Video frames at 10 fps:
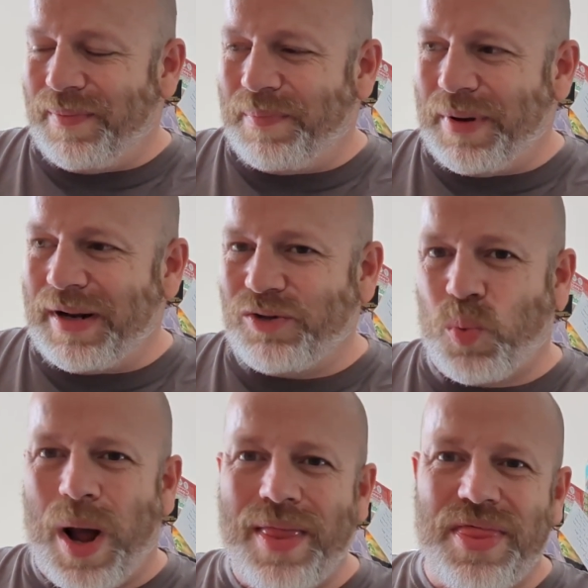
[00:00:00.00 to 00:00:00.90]
there's
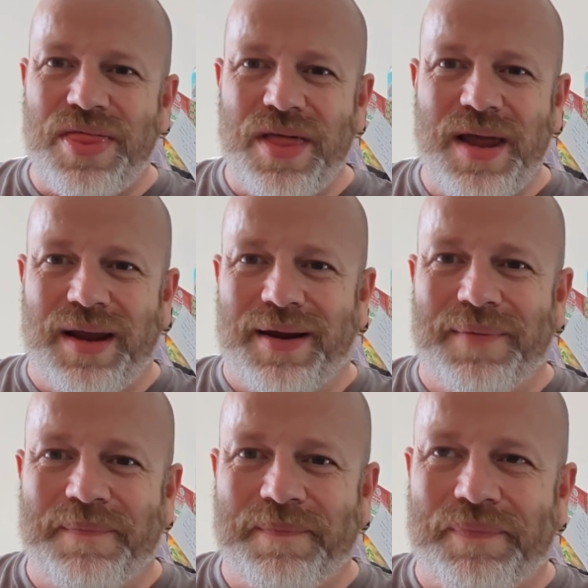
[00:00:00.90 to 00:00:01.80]
one thing,
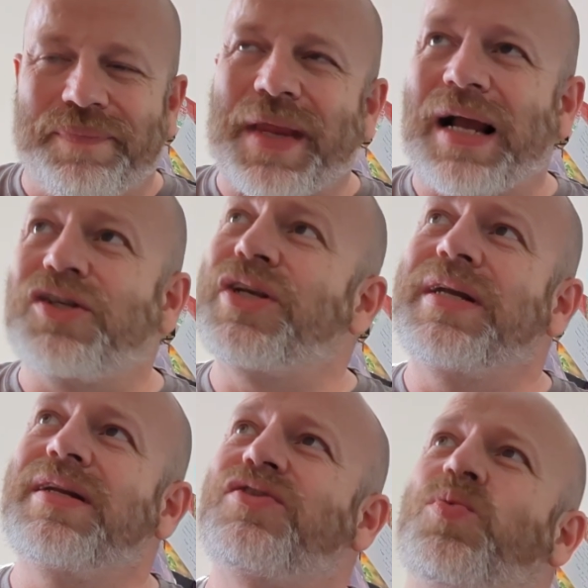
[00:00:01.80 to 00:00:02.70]
actually, in this